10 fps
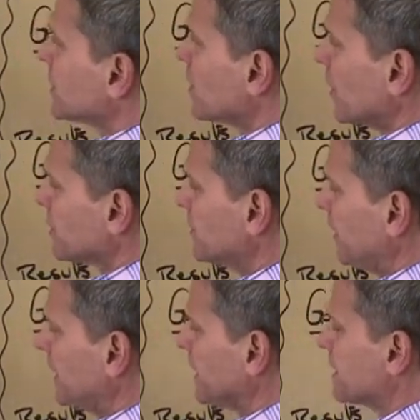So those
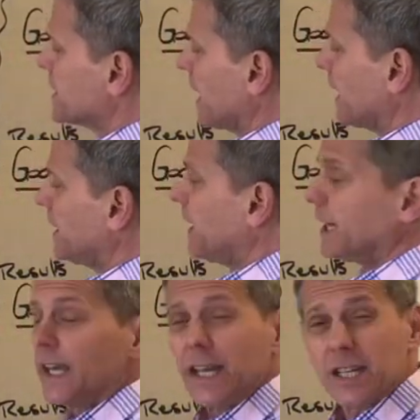feelings then
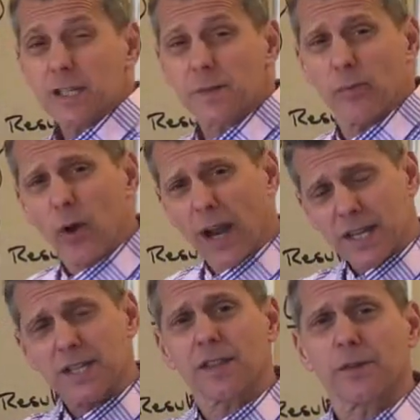get
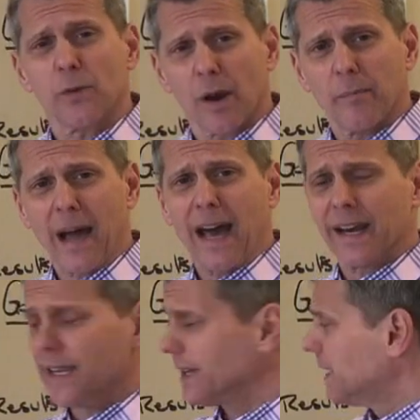expressed through our
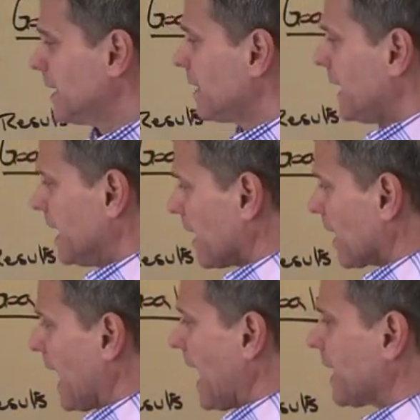body in
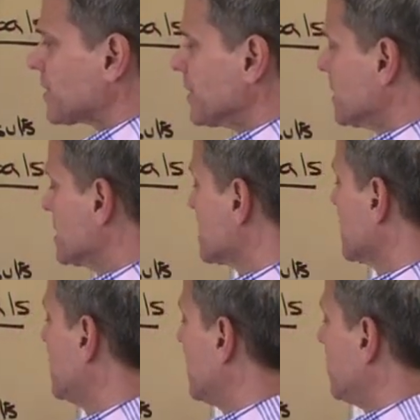our actions,
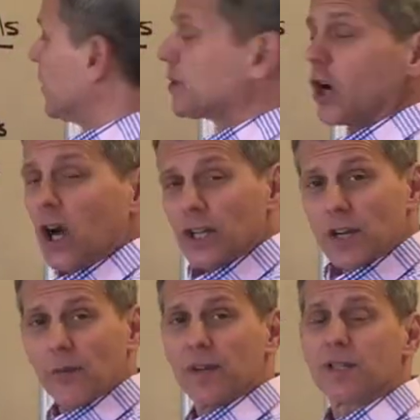which
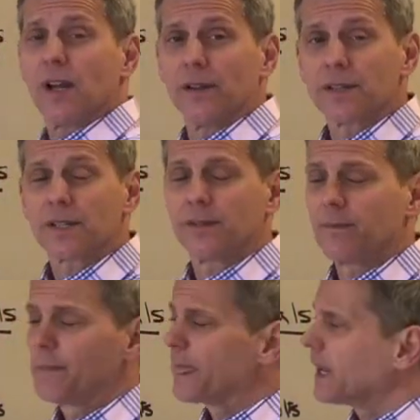cause our results.
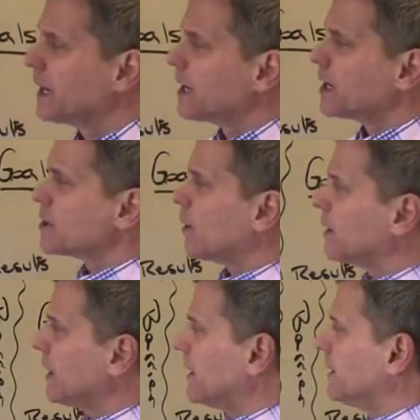So
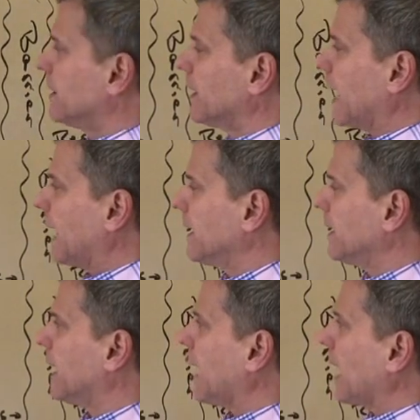
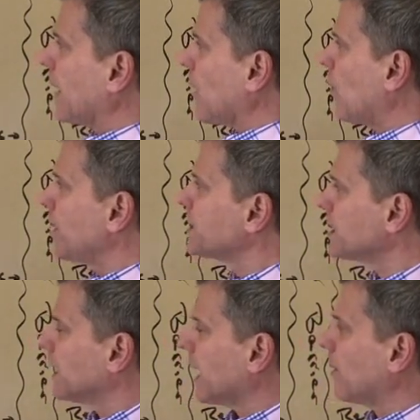I
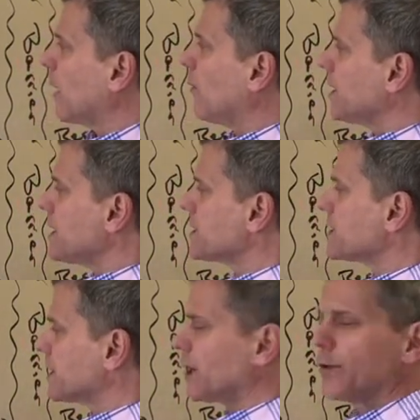wanted
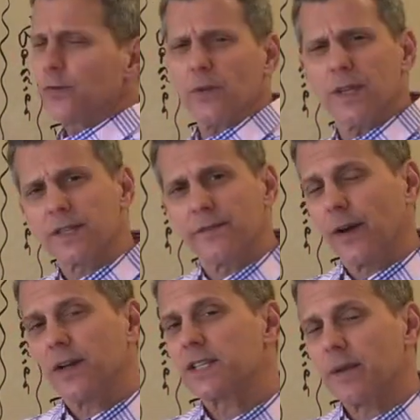just to go through this
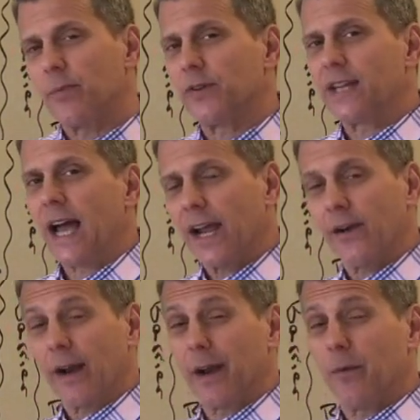very simple
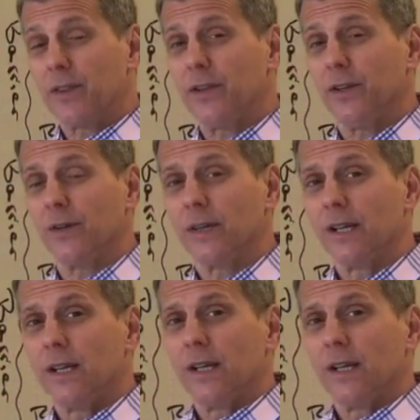diagram with you